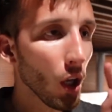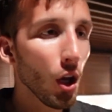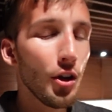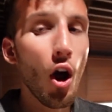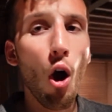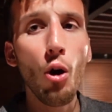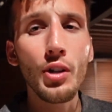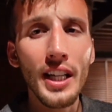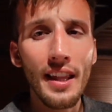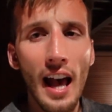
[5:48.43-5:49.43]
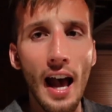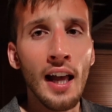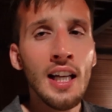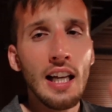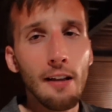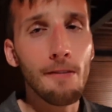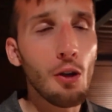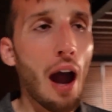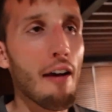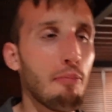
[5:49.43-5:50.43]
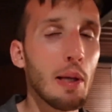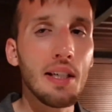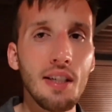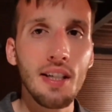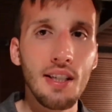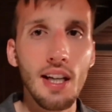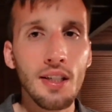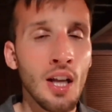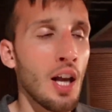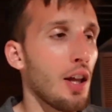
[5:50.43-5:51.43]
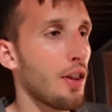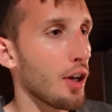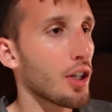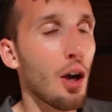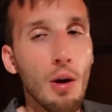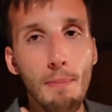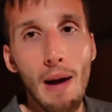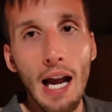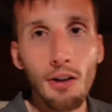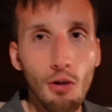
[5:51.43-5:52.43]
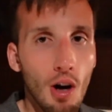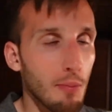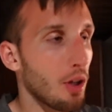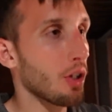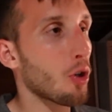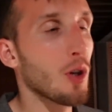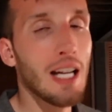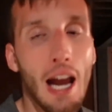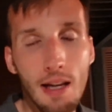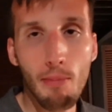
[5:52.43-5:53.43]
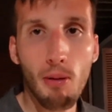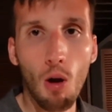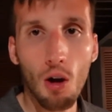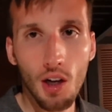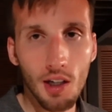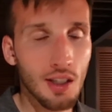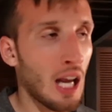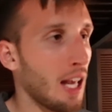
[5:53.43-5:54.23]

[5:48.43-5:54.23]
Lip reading: And not only that, if you have businesses that are going bankrupt that create products,